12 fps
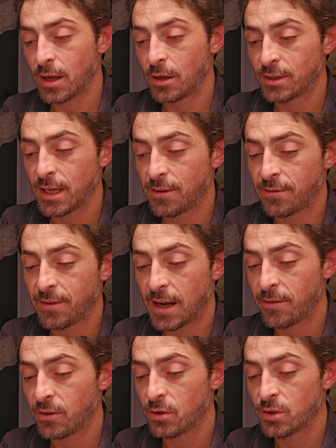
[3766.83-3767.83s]
I'll take
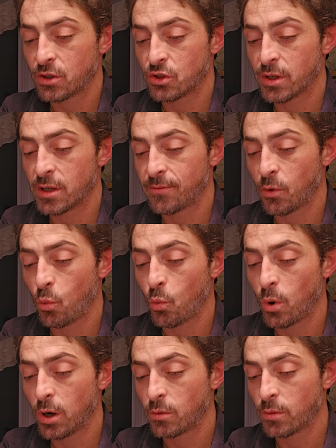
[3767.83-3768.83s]
5 of those and trade it for
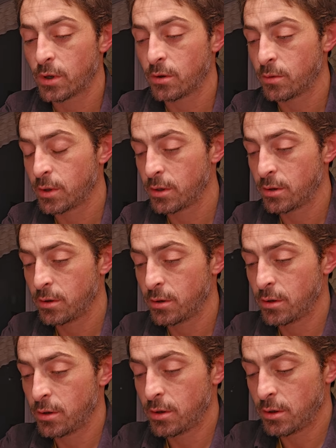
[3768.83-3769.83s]
one real
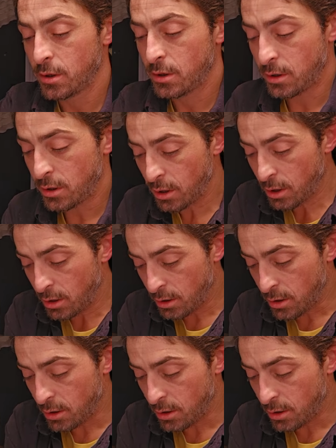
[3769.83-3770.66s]
one.